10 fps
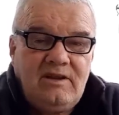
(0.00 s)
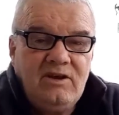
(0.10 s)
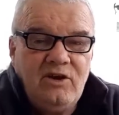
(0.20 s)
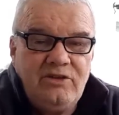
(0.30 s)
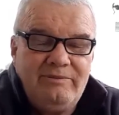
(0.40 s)

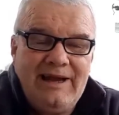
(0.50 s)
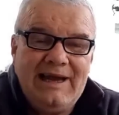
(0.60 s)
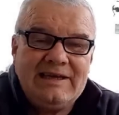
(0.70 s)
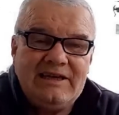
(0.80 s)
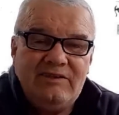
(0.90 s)
the
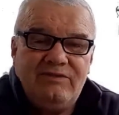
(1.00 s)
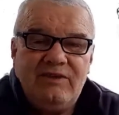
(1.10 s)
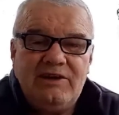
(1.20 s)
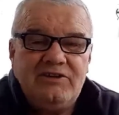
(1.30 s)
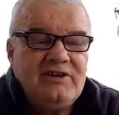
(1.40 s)
marking
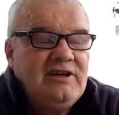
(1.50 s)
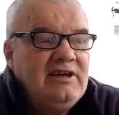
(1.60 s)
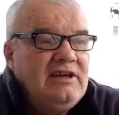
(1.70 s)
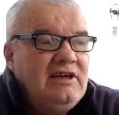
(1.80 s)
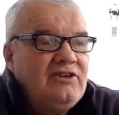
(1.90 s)
front.
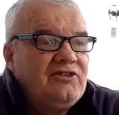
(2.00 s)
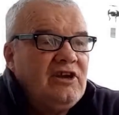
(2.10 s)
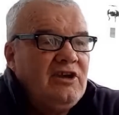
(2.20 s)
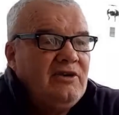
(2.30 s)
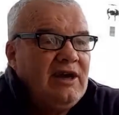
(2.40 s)

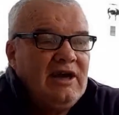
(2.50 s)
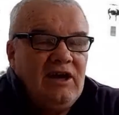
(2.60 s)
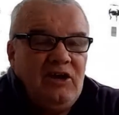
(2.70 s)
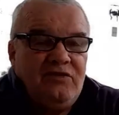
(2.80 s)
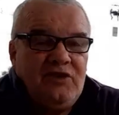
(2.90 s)
So
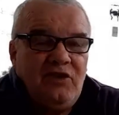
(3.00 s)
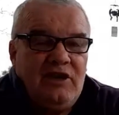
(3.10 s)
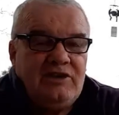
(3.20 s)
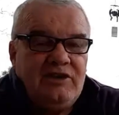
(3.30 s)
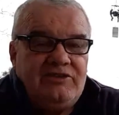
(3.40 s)

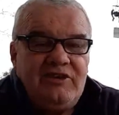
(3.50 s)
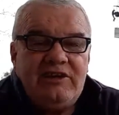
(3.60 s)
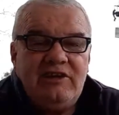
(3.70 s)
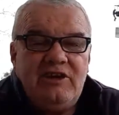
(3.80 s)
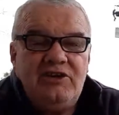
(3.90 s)
overnight I
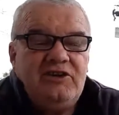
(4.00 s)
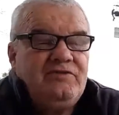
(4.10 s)
downloaded a